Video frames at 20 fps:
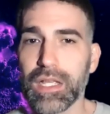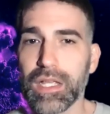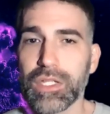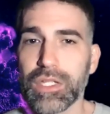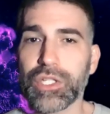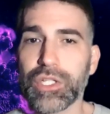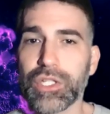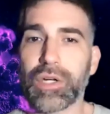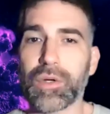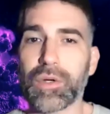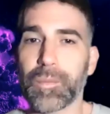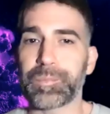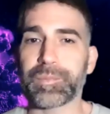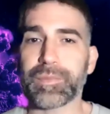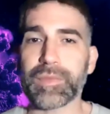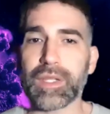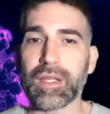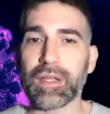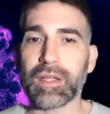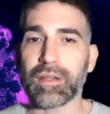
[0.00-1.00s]
So
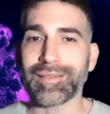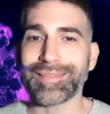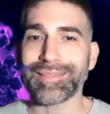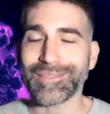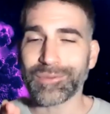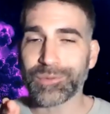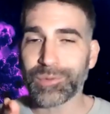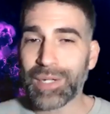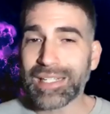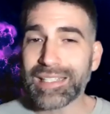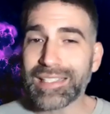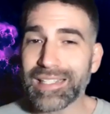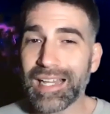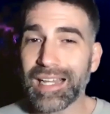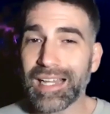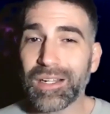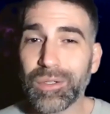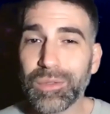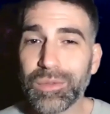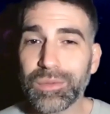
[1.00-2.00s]
right
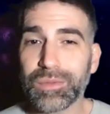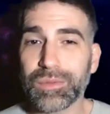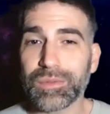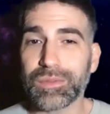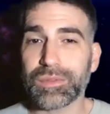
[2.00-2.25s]
now,